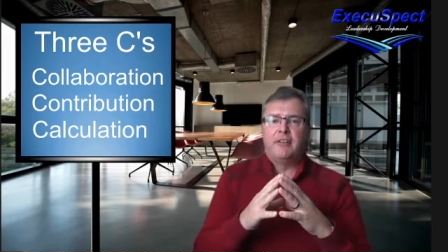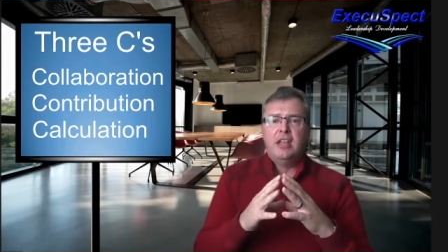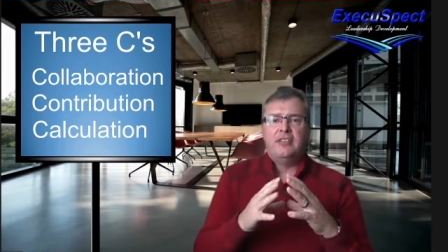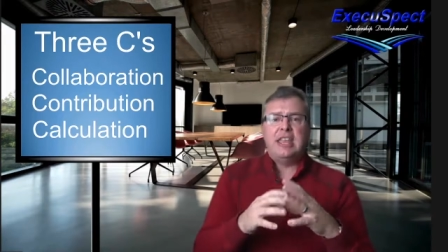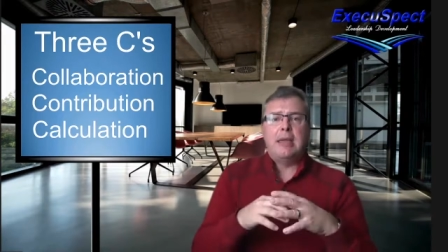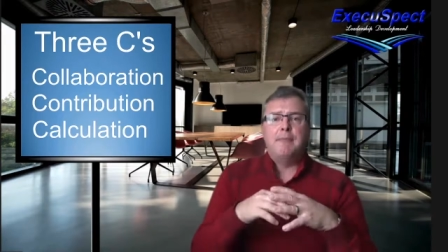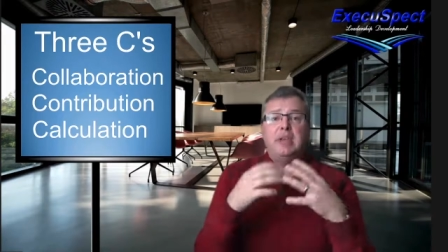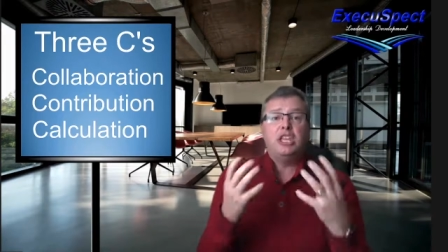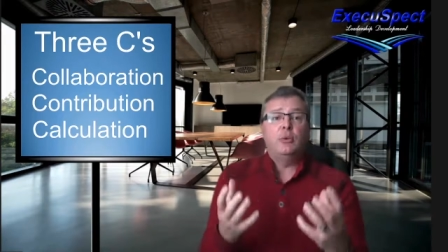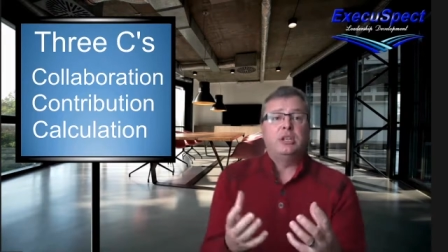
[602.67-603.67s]
the
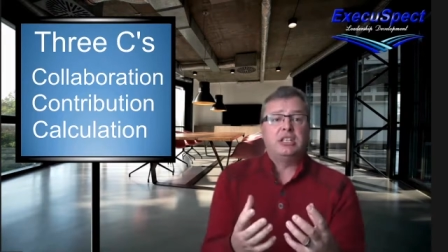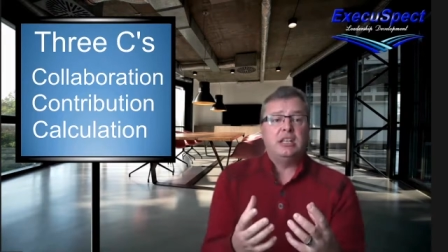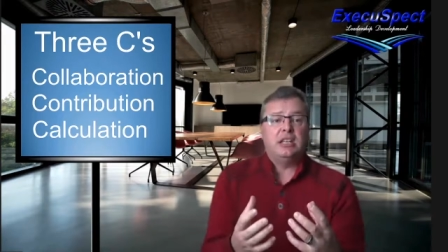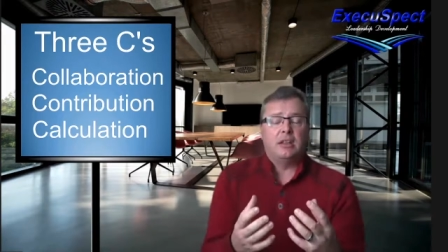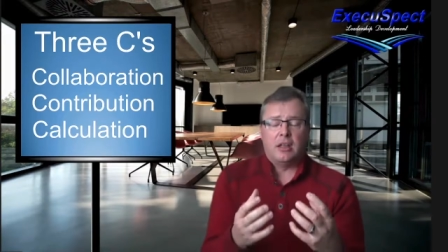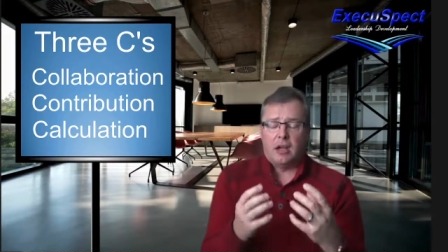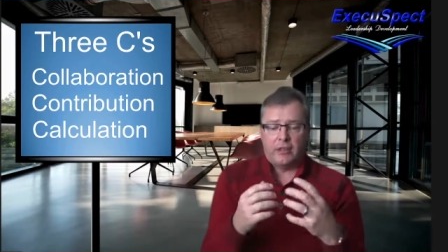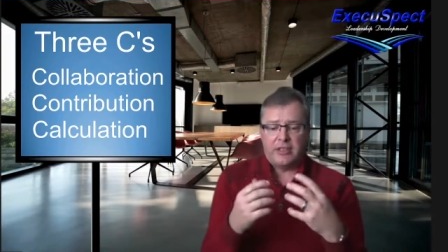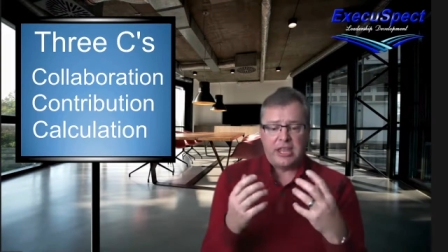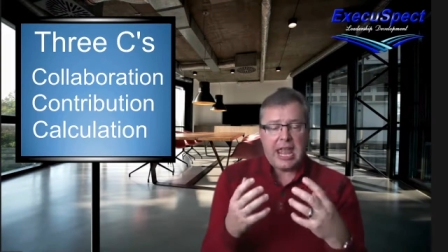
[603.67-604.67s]
ambiguity uh, of
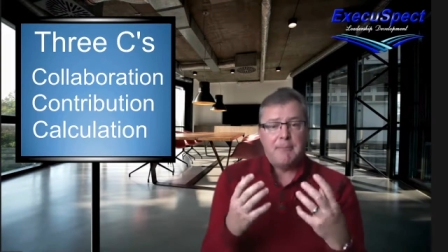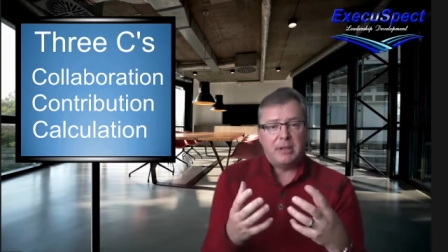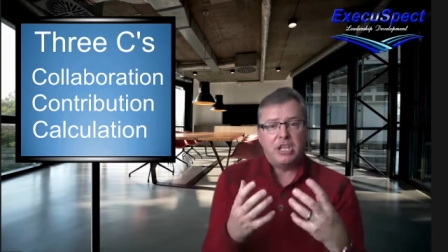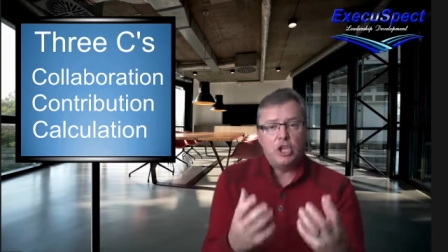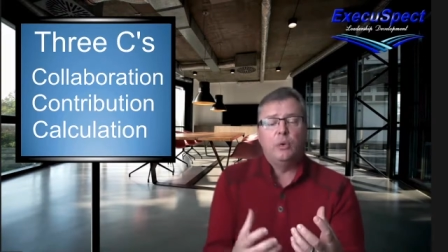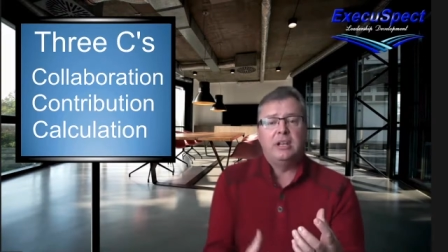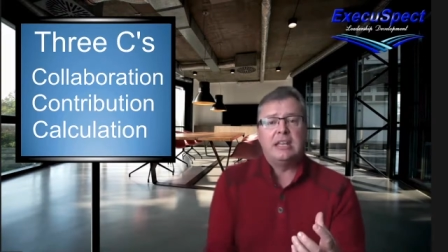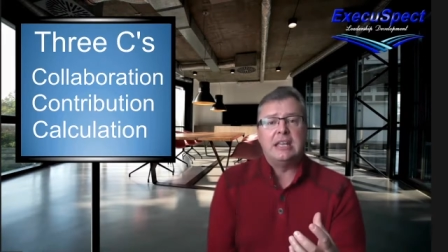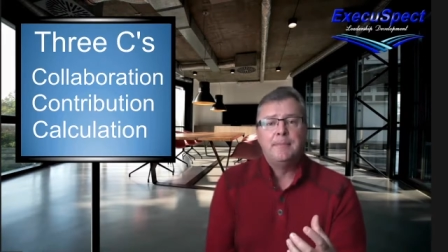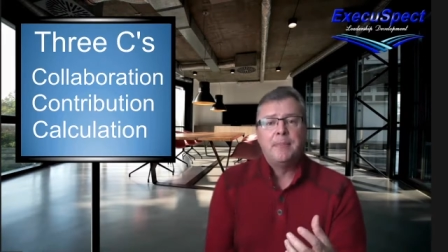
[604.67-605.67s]
the
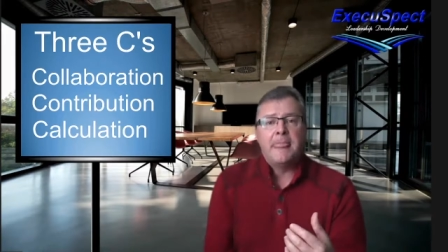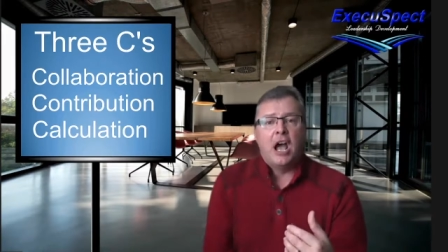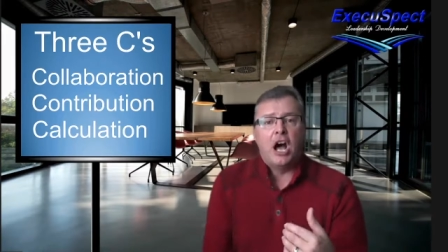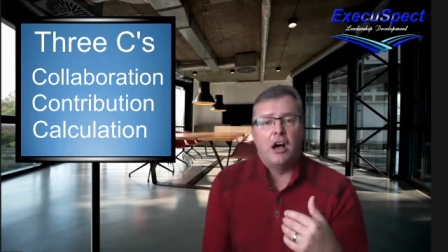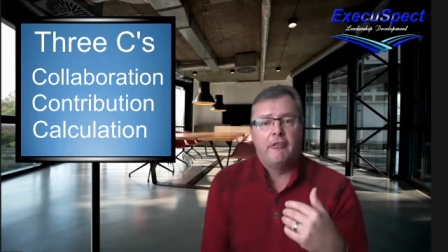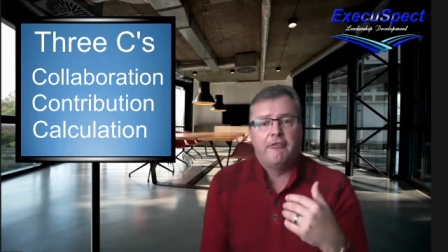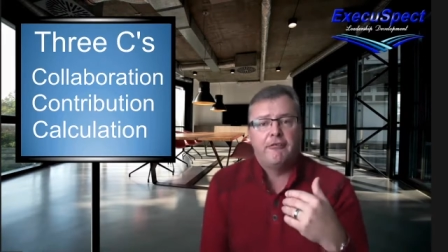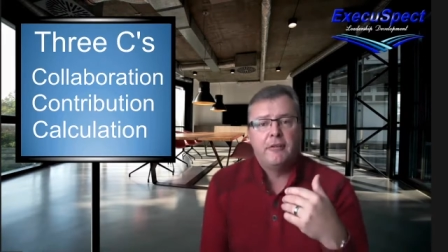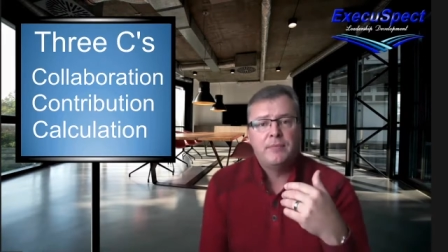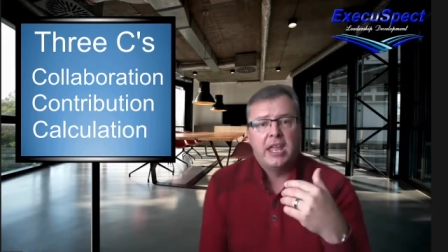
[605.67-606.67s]
ambiguity of
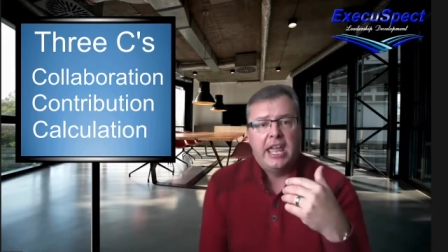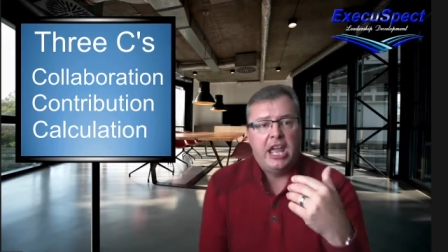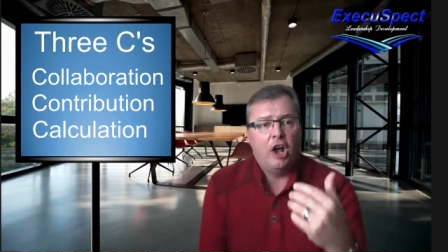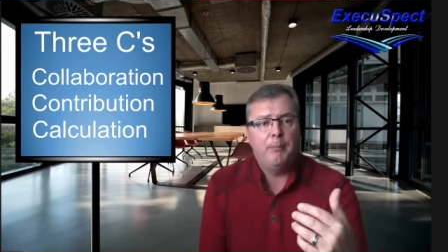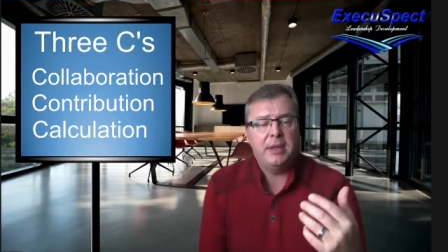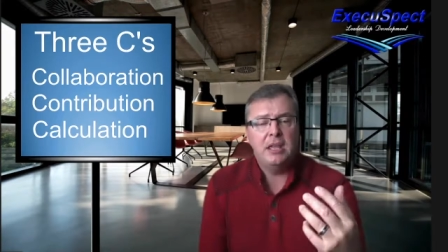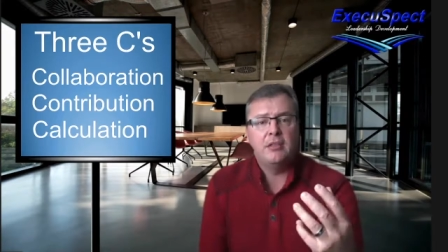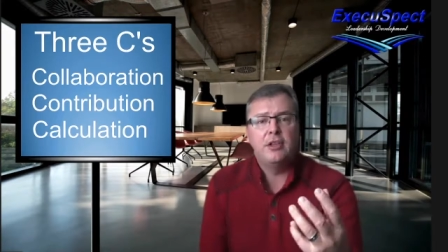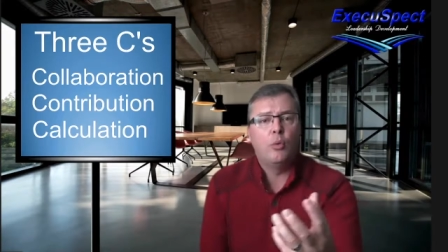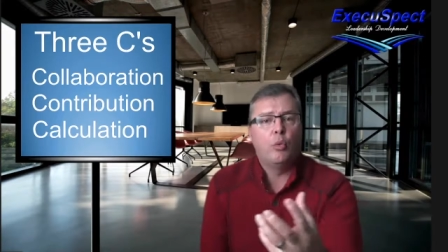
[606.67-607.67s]
helping
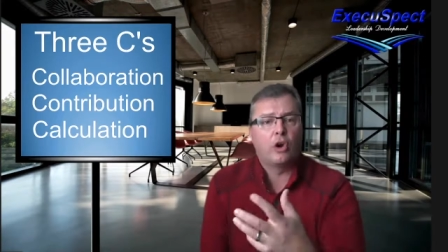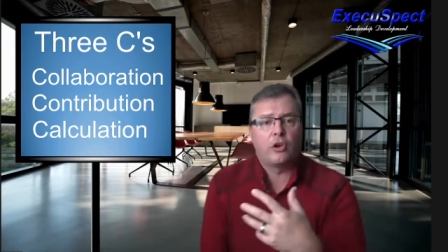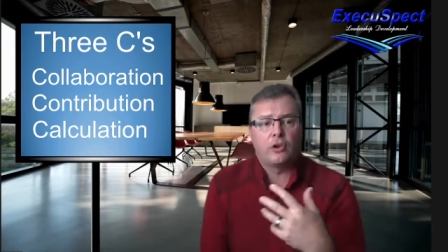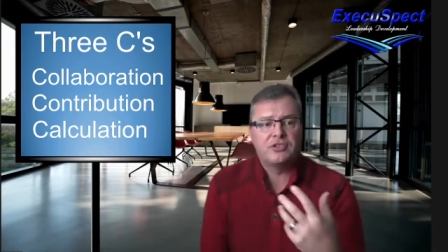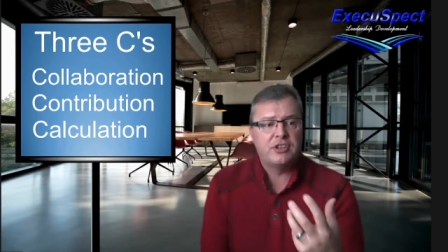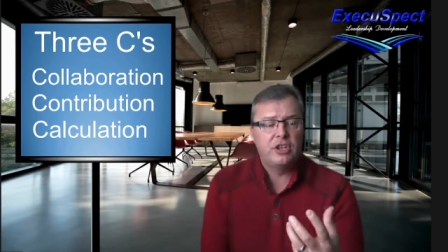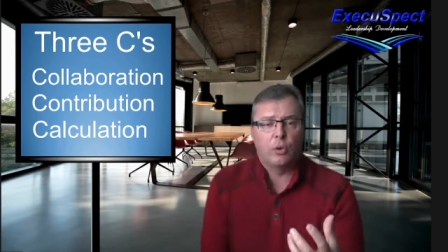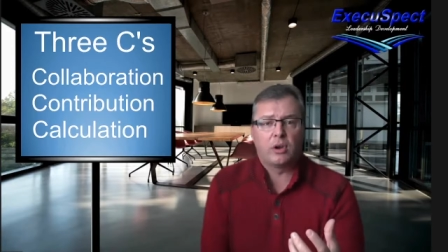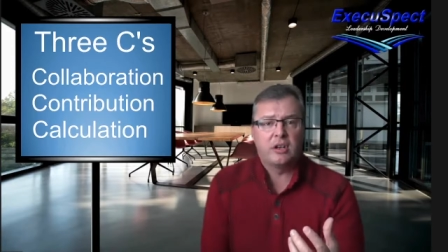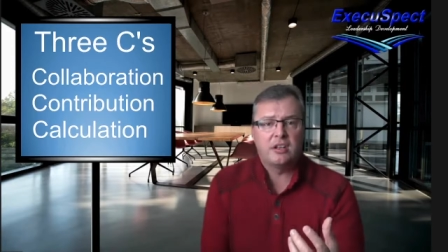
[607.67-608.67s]
the workers in the
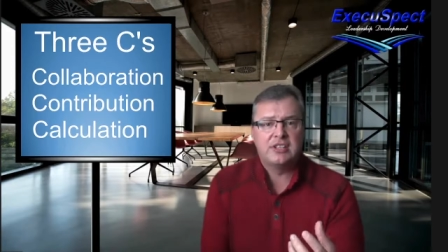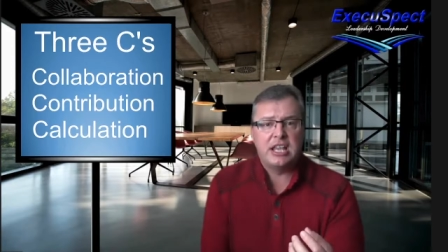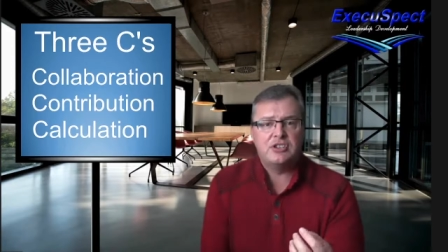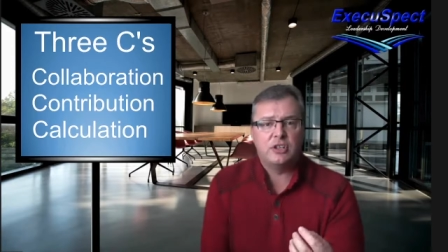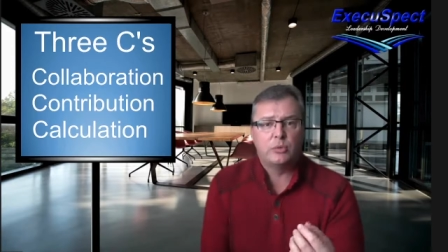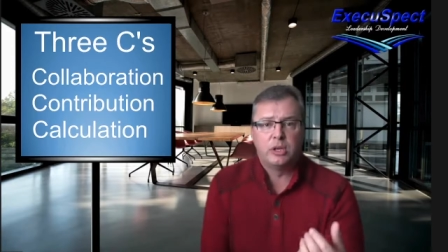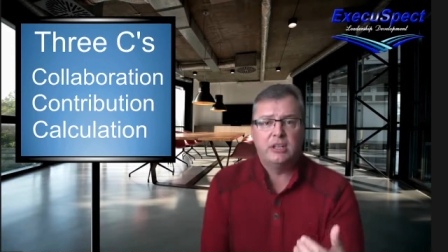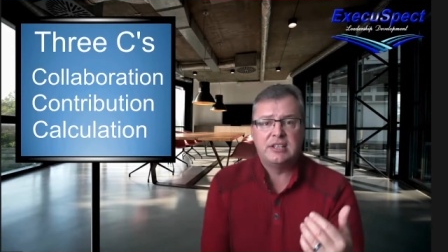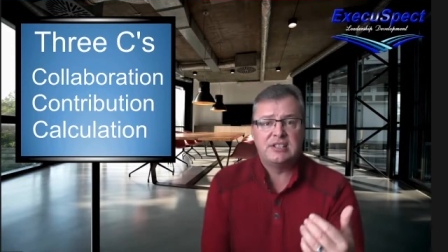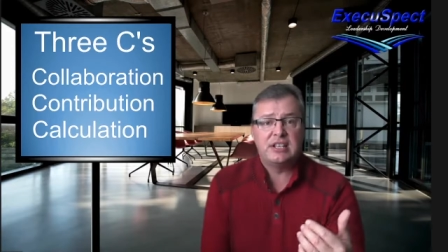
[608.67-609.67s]
organization really
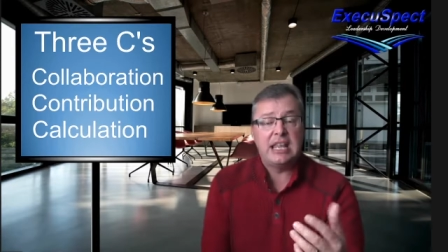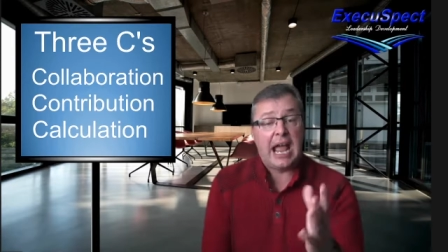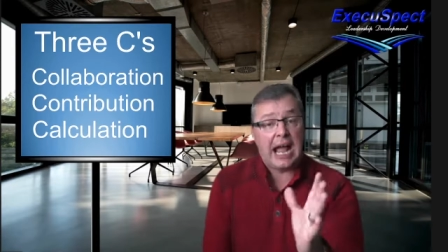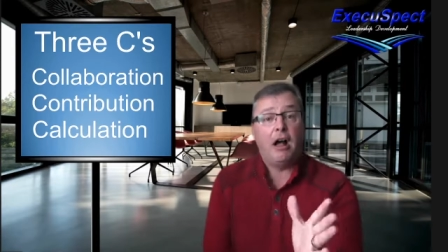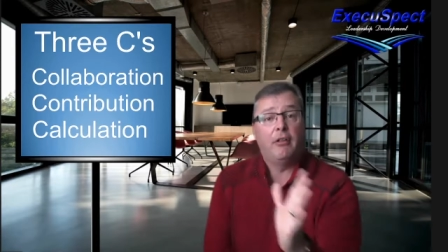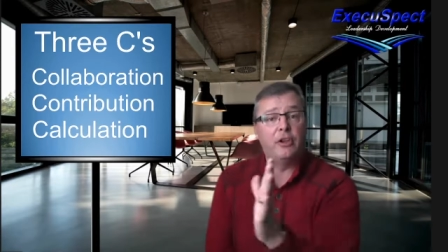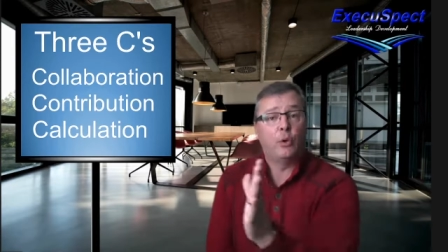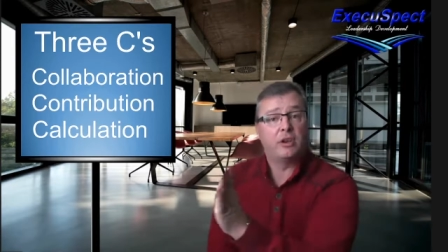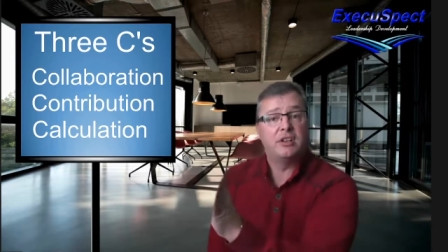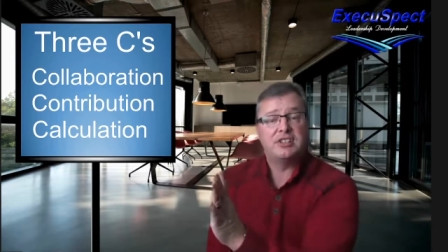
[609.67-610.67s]
see how the
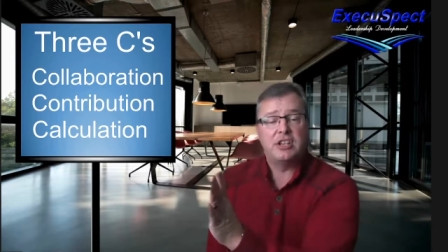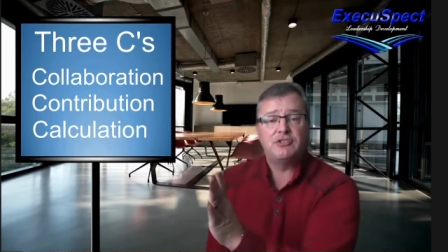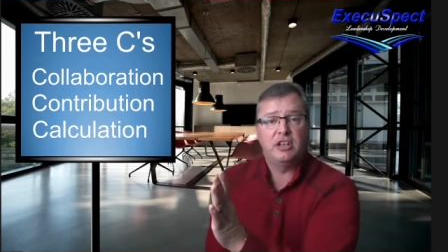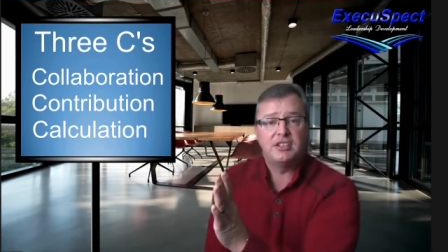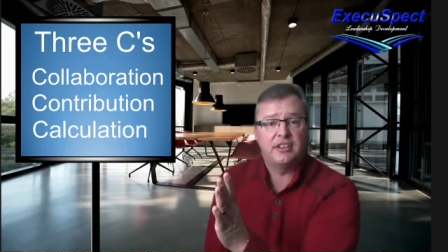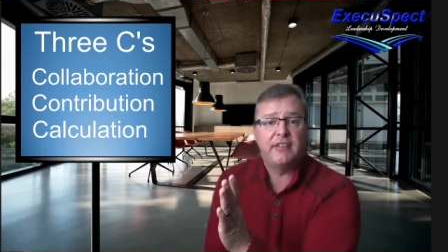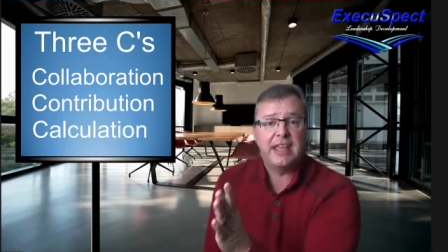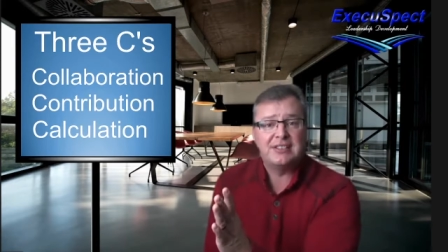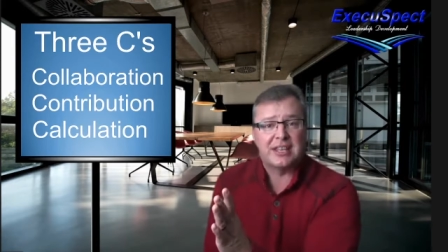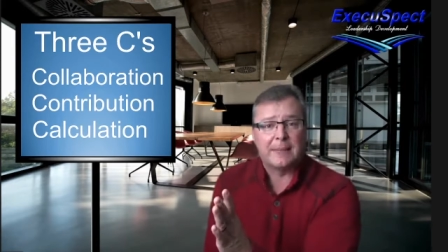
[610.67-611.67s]
organization is advancing